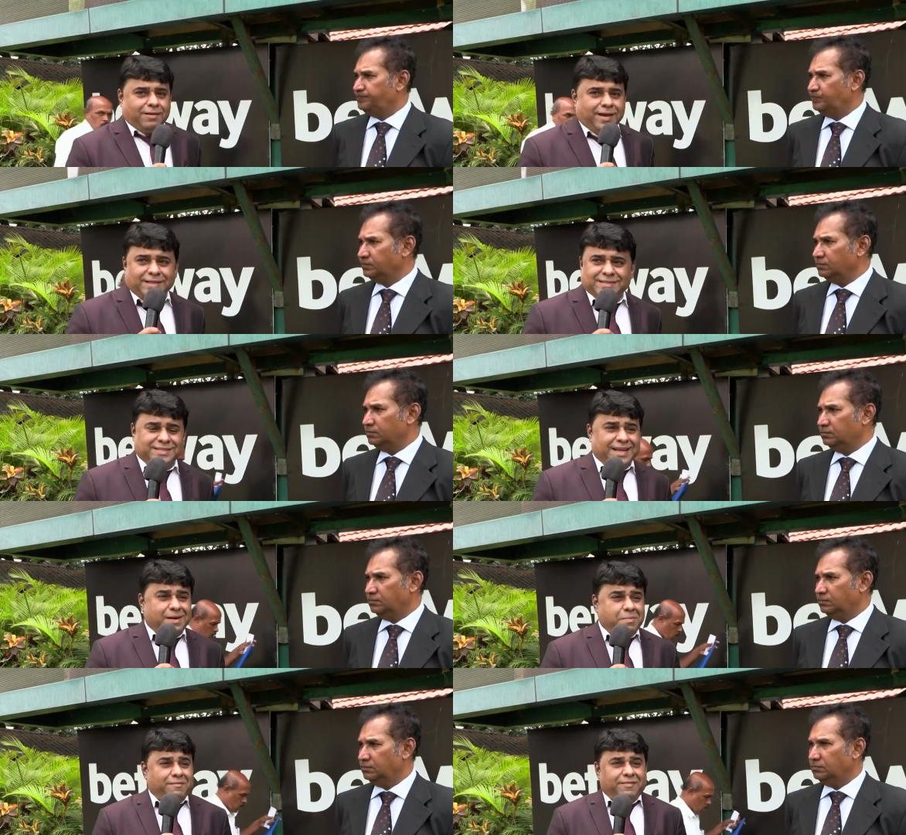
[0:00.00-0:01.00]
Speaker 1: Ladies and
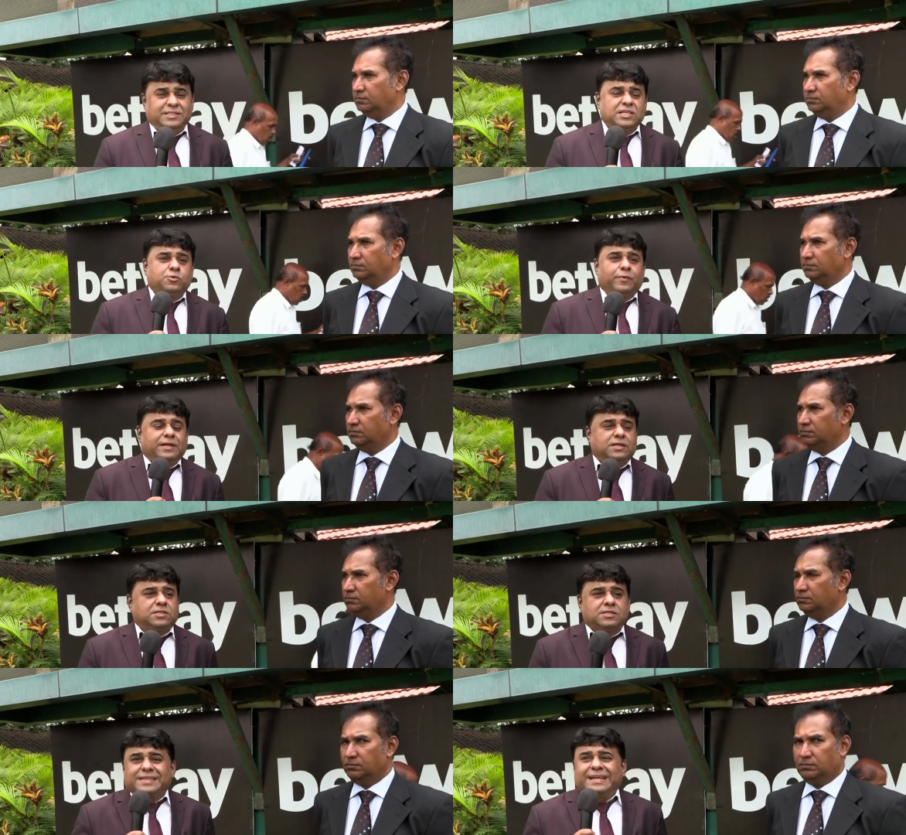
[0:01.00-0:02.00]
gentlemen, we just witnessed
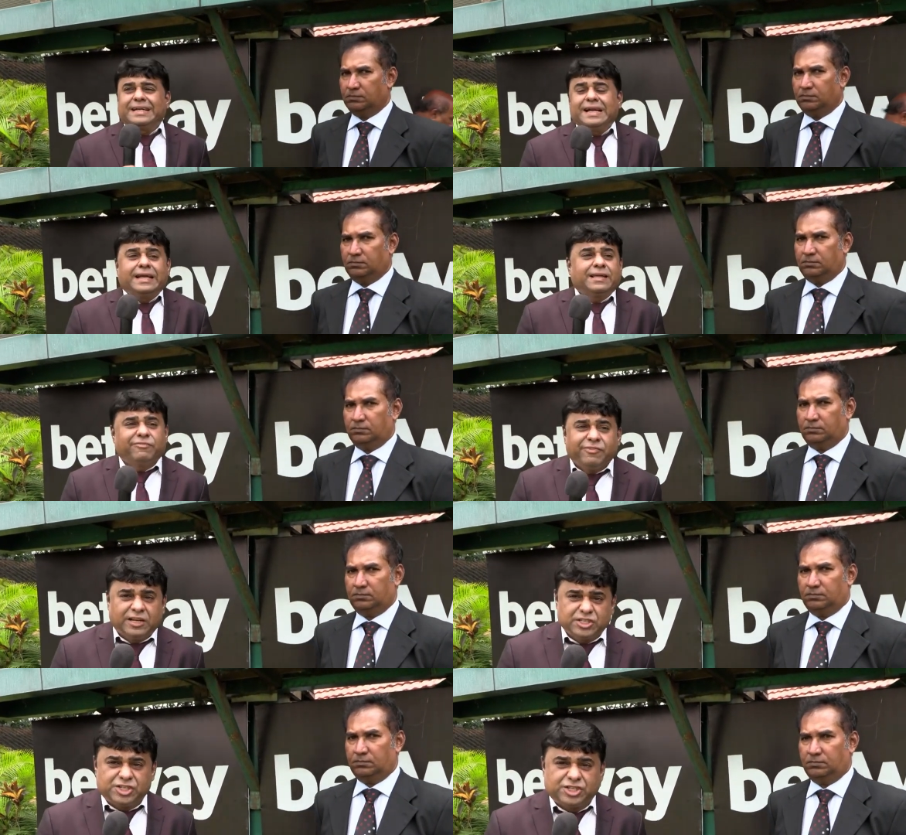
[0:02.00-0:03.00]
a scintillating
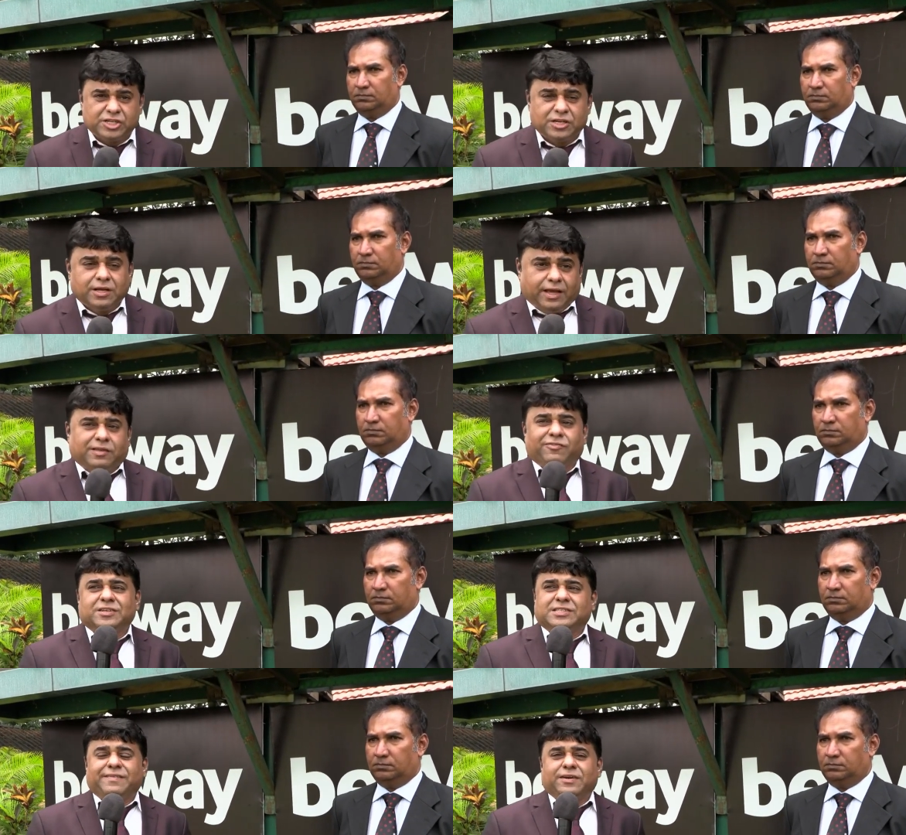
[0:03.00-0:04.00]
finish in the
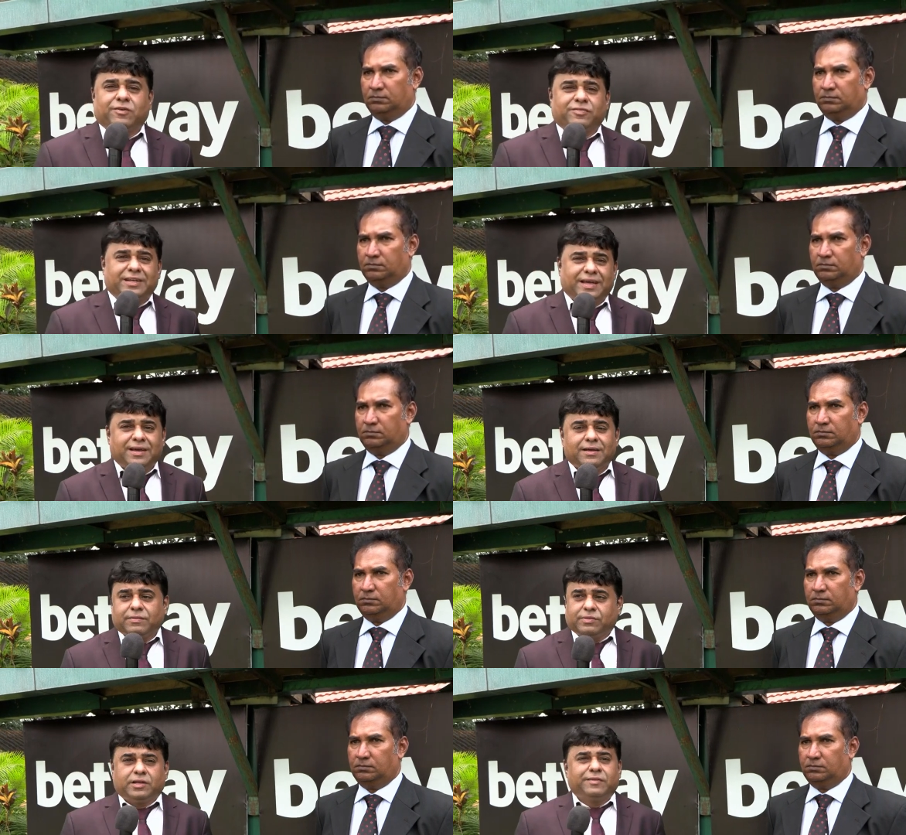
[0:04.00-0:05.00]
first event of the day,
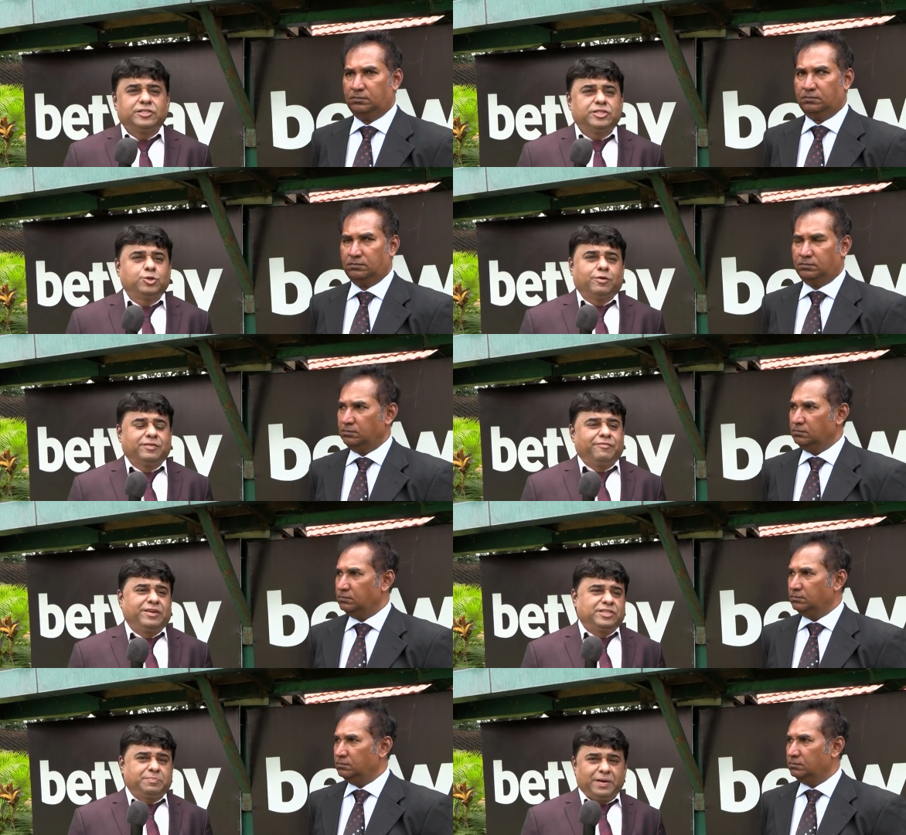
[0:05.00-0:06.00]
the Division 2 of the
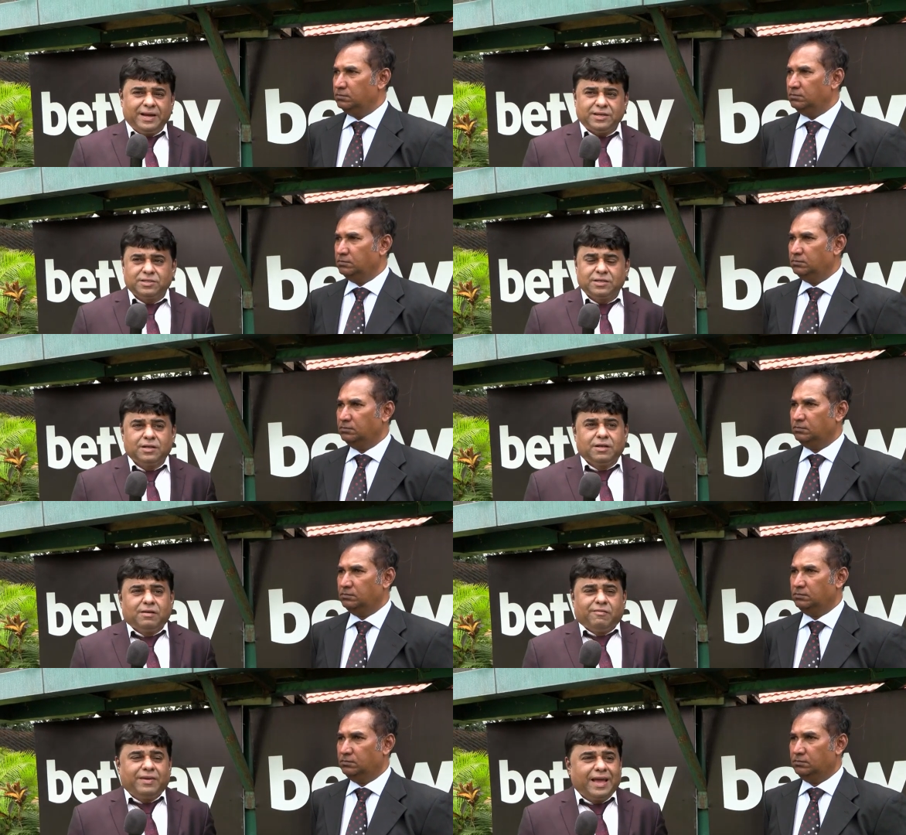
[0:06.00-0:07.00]
Virija Plate,
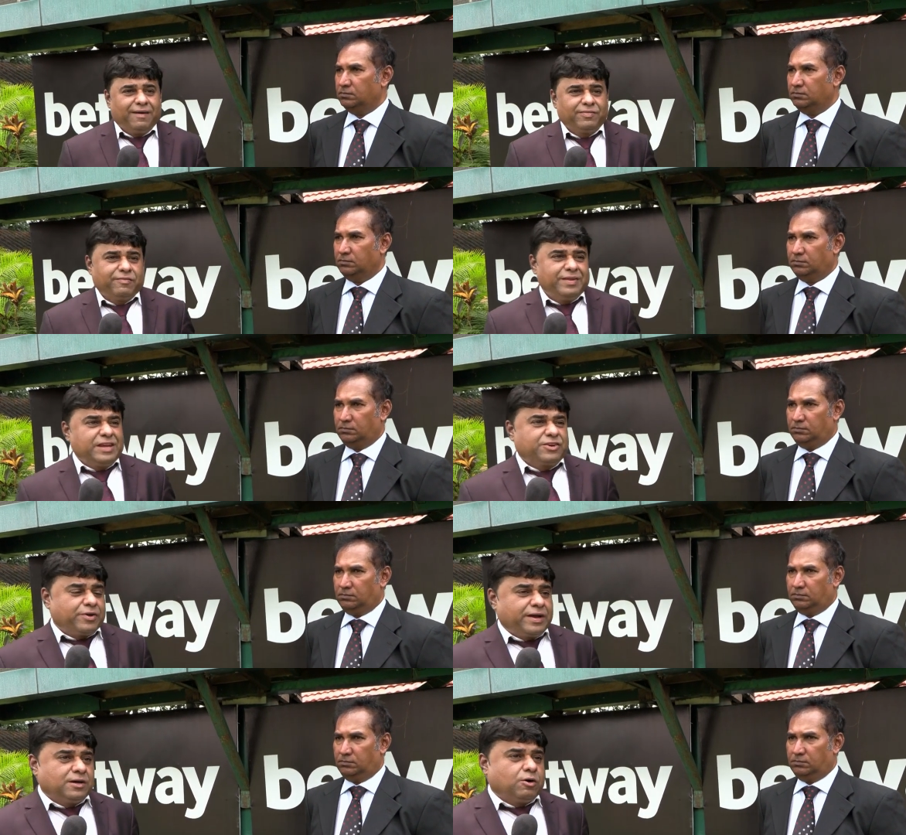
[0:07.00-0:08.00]
we have the winning
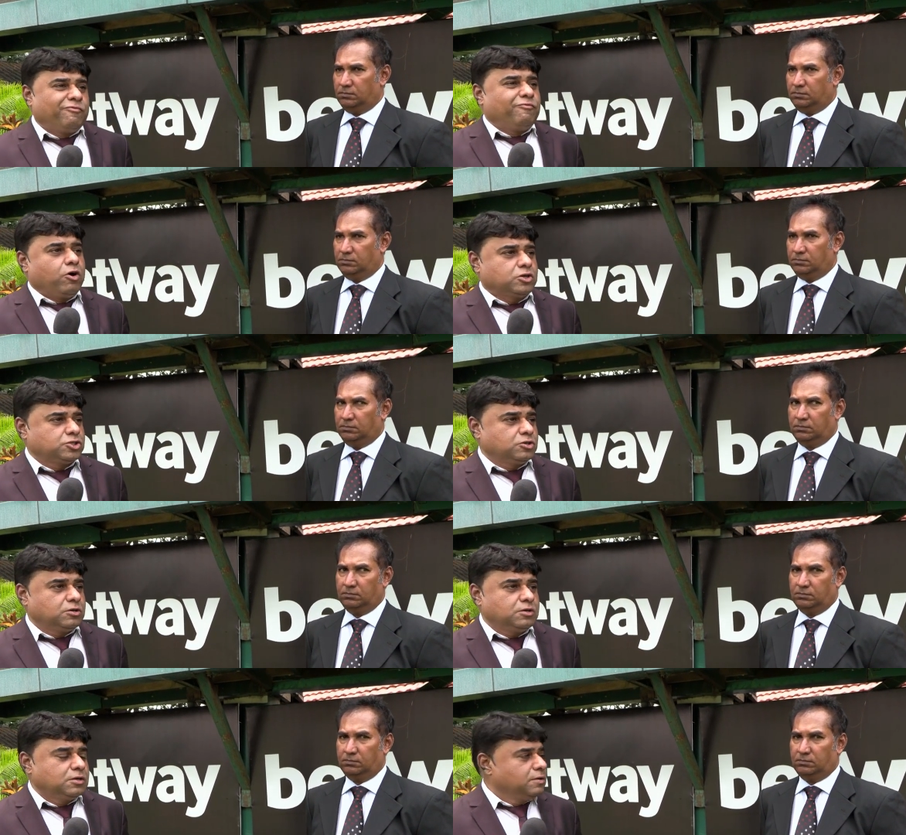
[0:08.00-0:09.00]
trainer of war
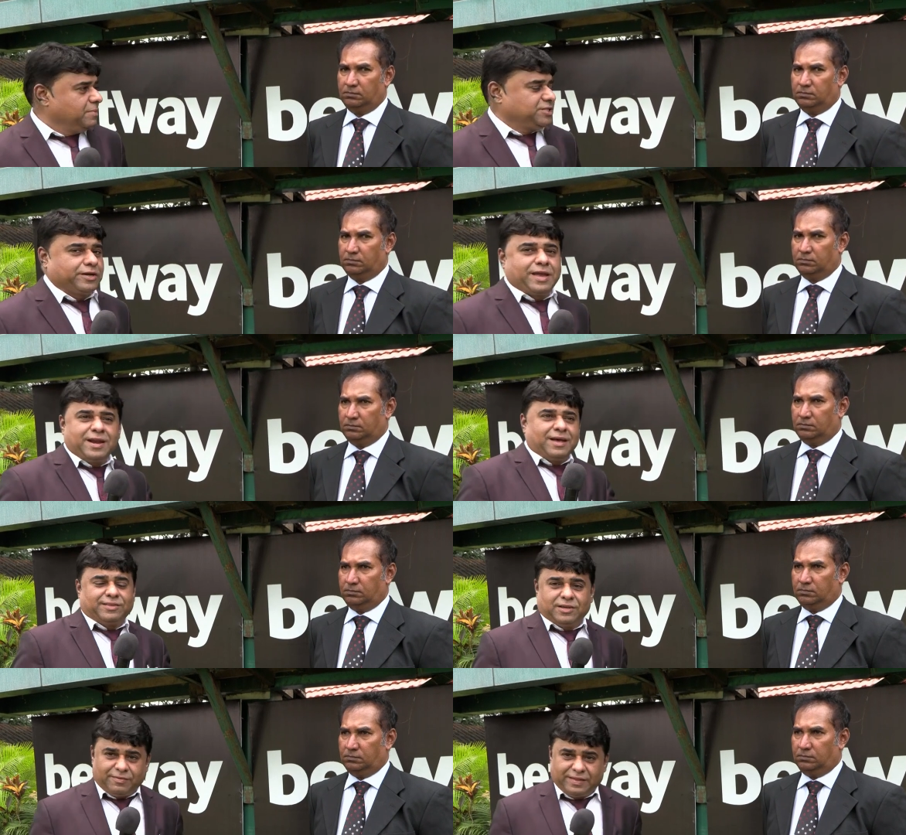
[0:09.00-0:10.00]
song, Mr. Girinath
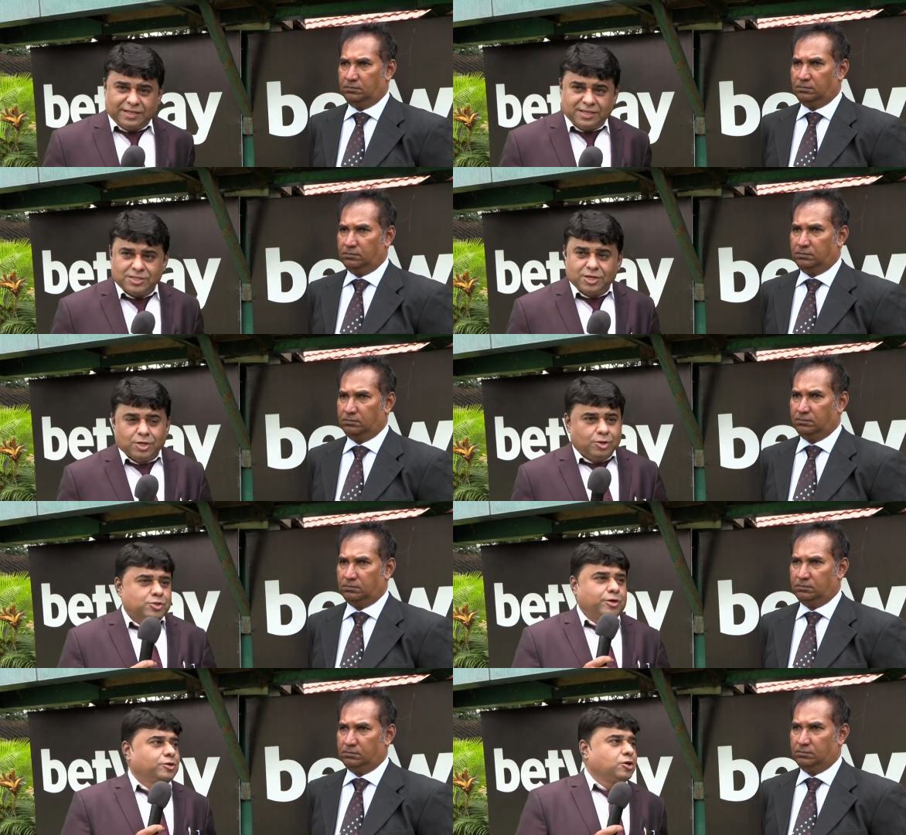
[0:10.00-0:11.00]
here with us, who's
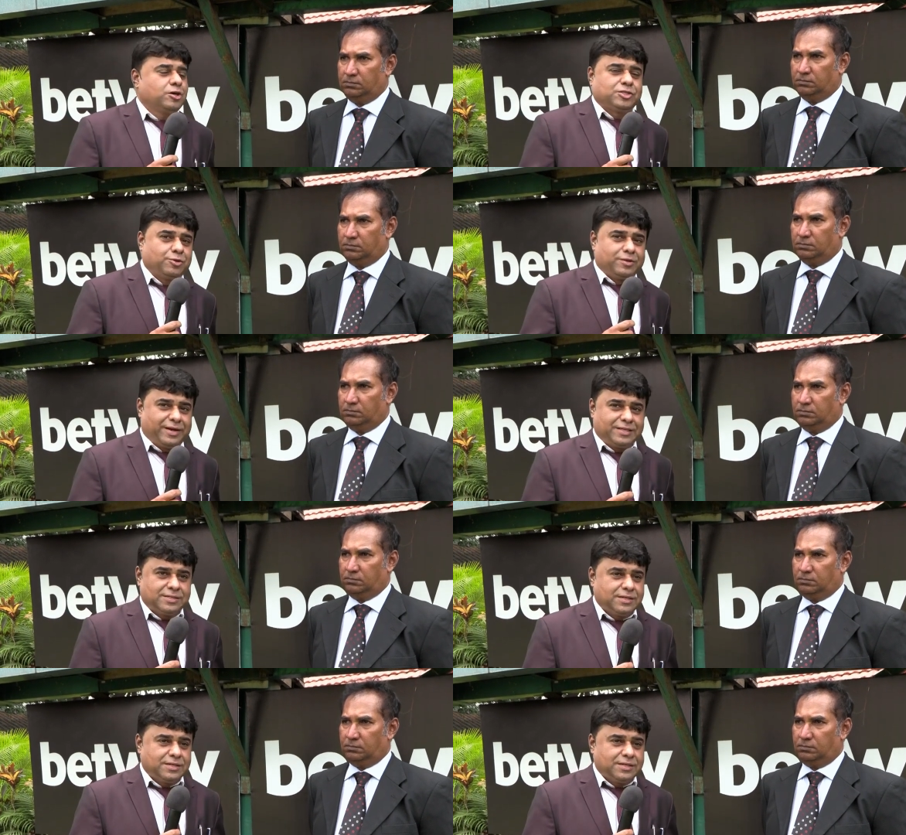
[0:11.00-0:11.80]
going to talk us through the race.